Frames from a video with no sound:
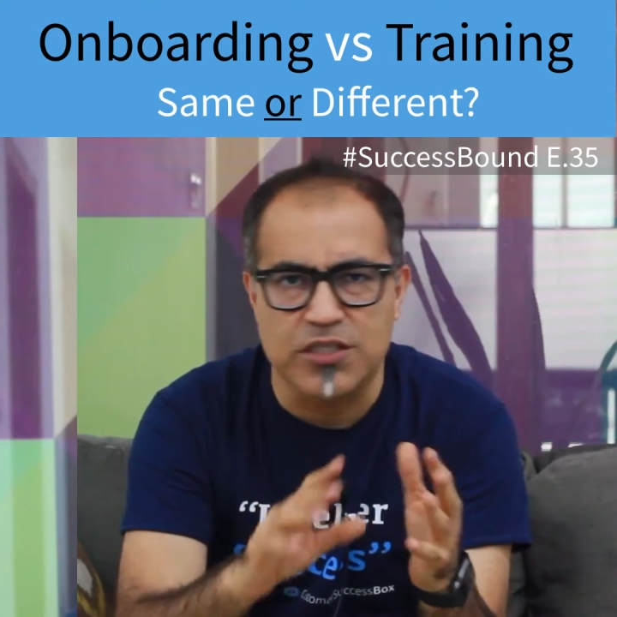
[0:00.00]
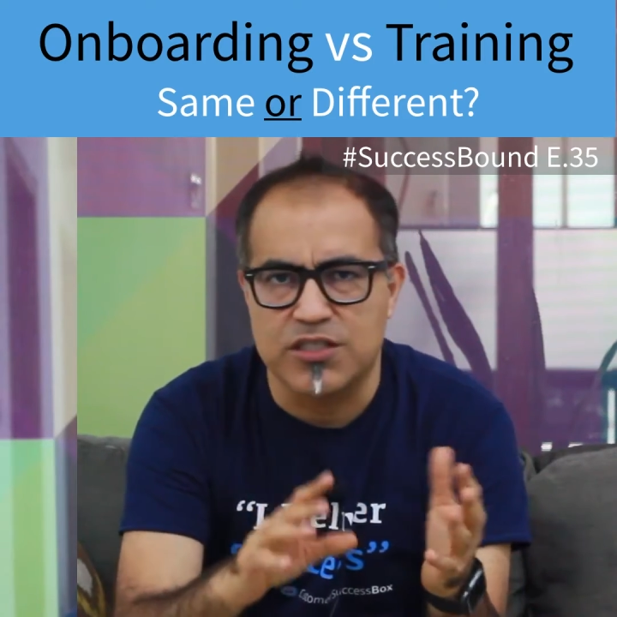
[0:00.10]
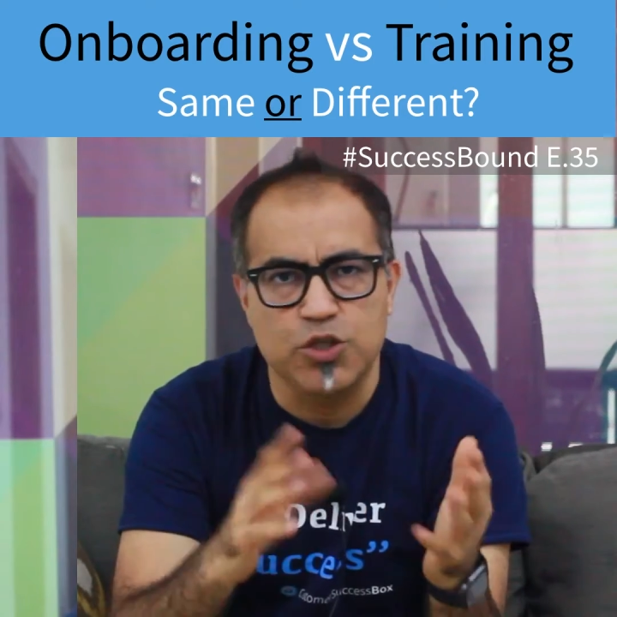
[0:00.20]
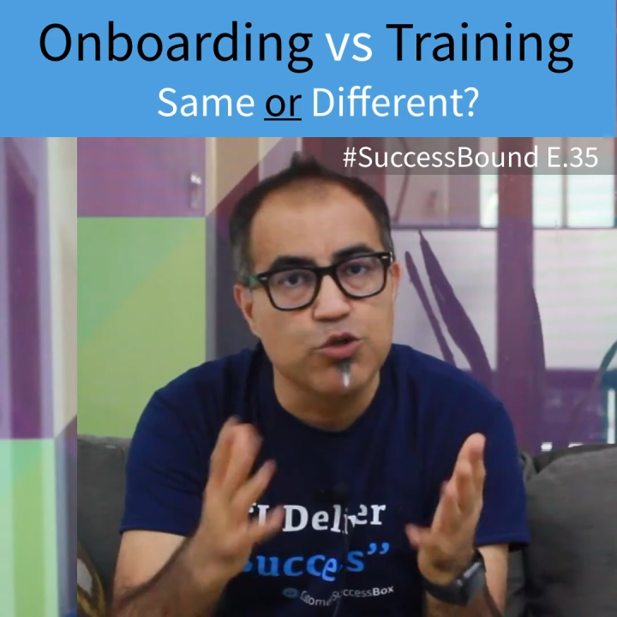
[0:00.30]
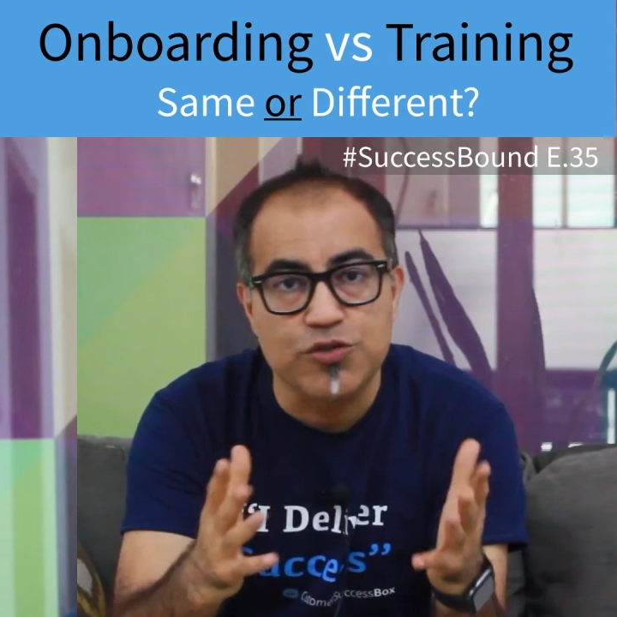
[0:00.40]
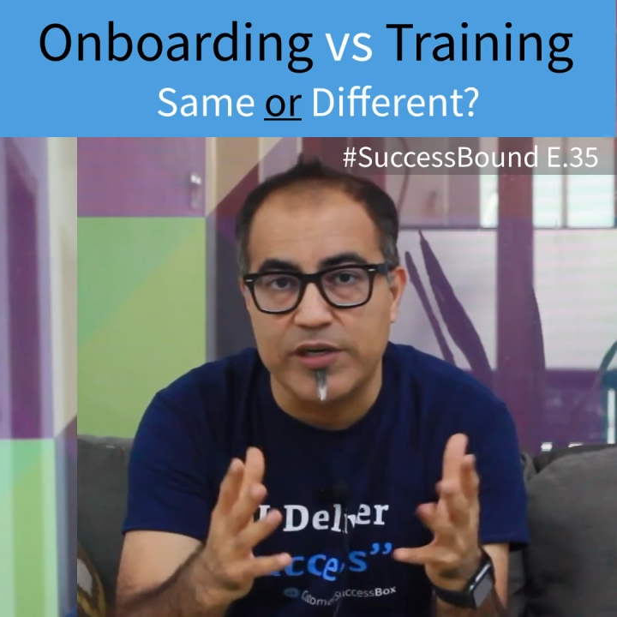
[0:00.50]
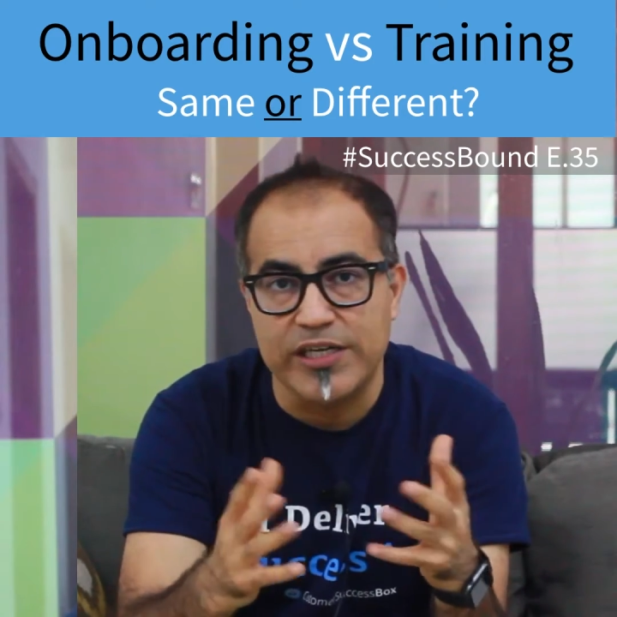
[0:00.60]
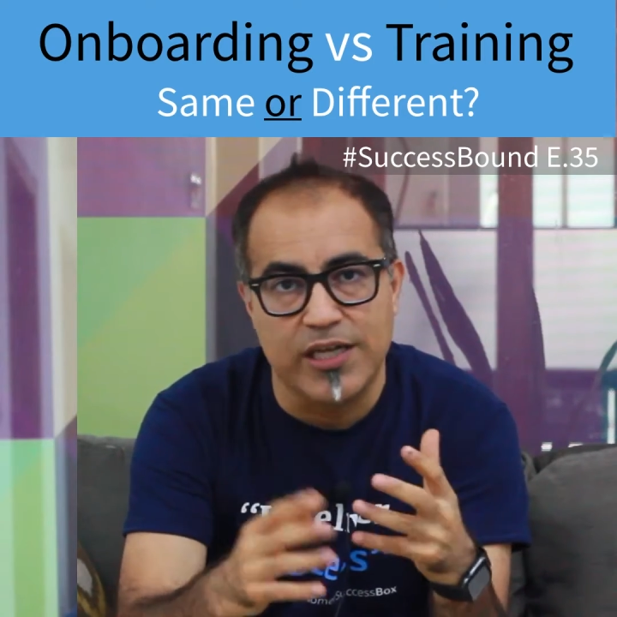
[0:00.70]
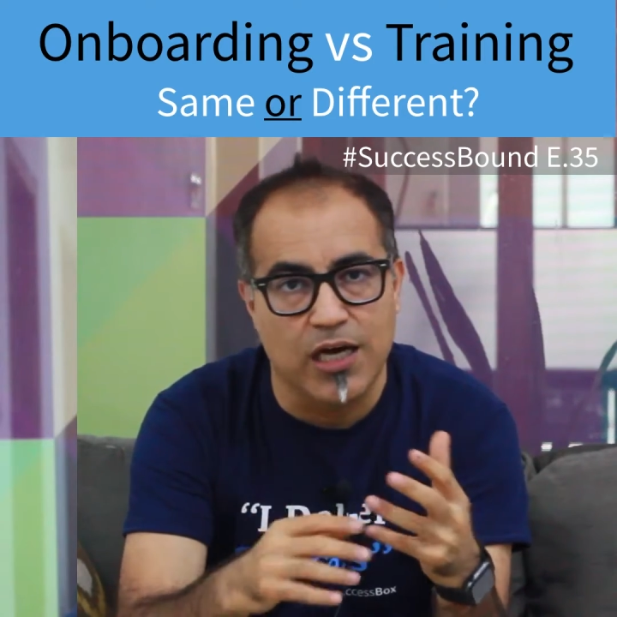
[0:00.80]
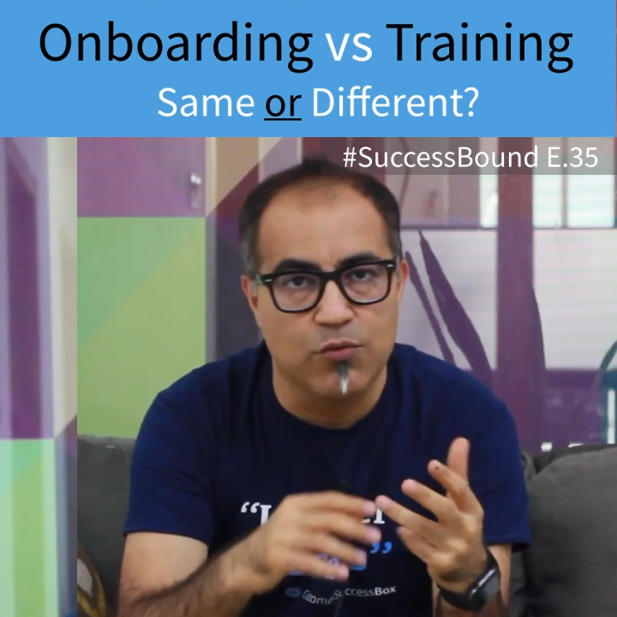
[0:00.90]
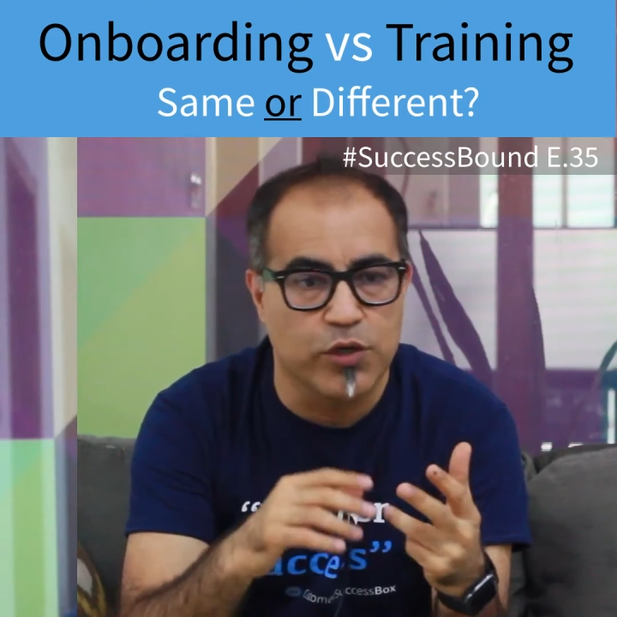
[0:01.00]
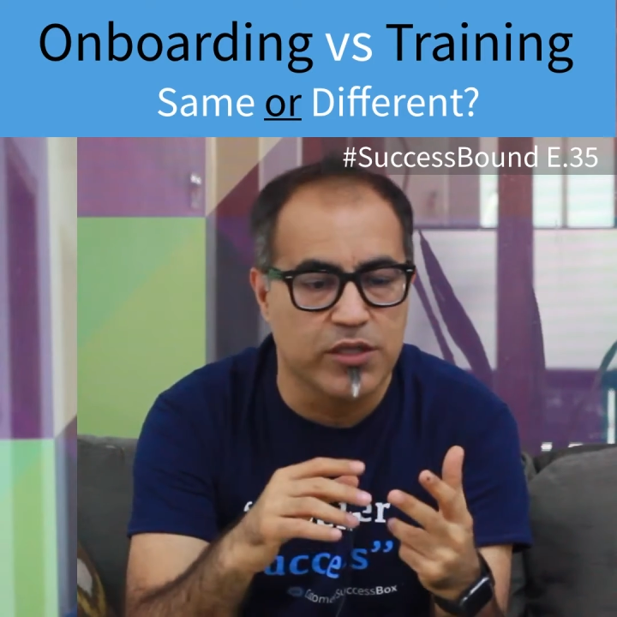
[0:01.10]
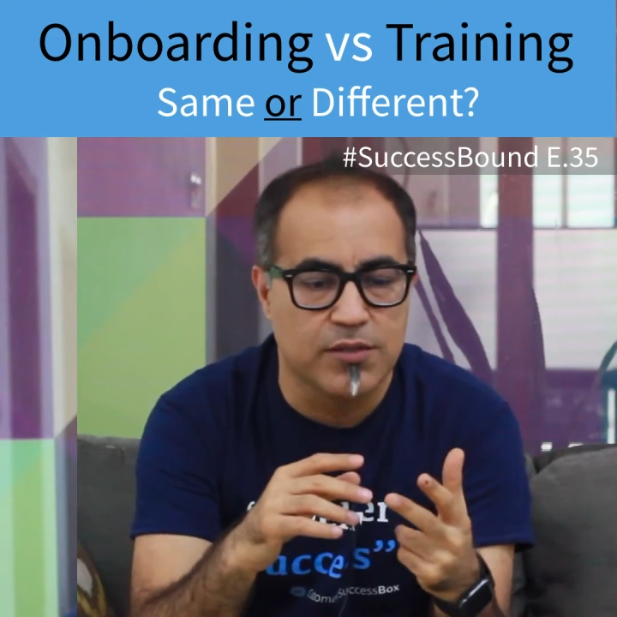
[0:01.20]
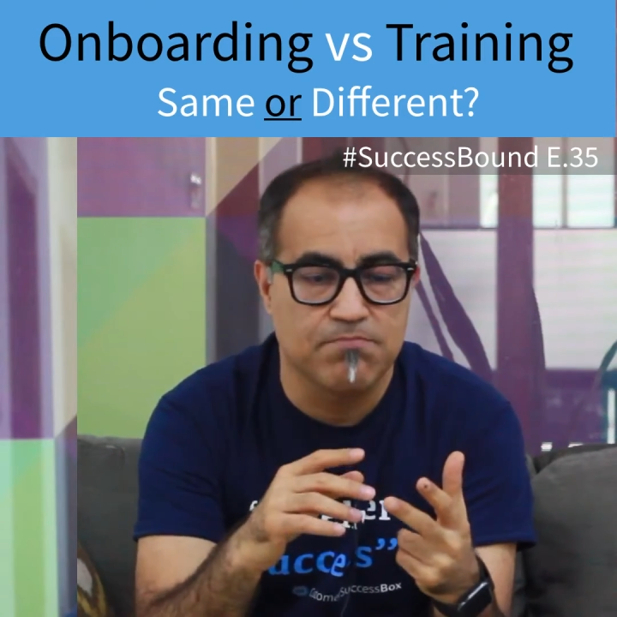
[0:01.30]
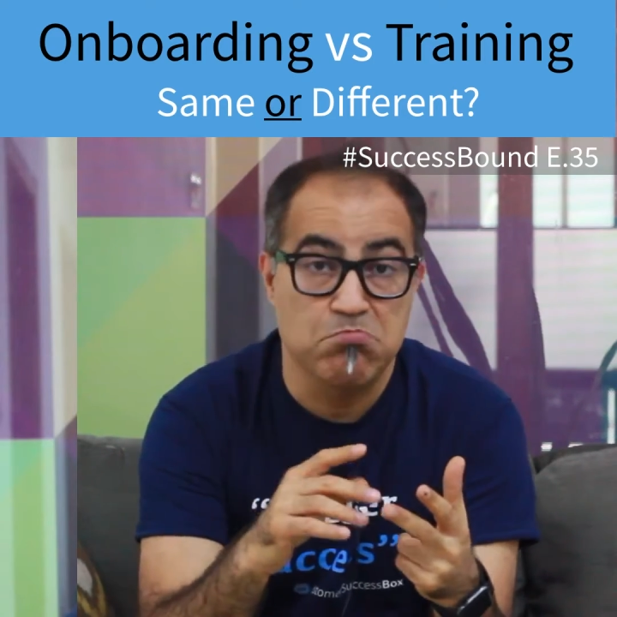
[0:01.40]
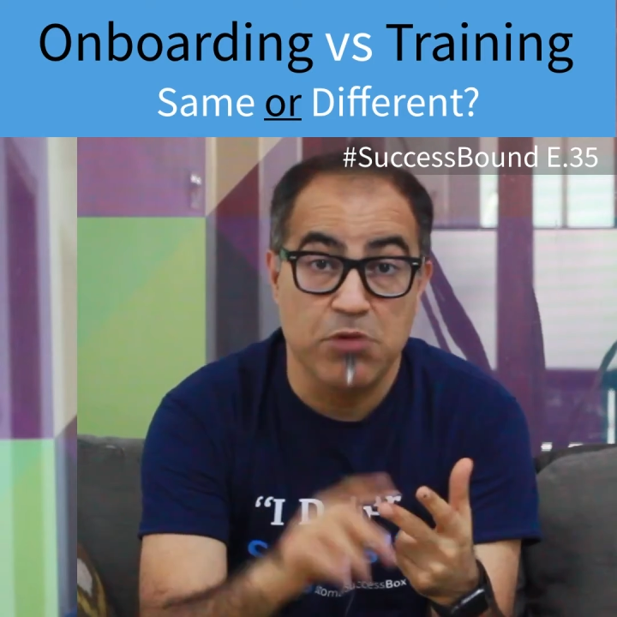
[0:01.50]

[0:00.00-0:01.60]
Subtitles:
is usually done with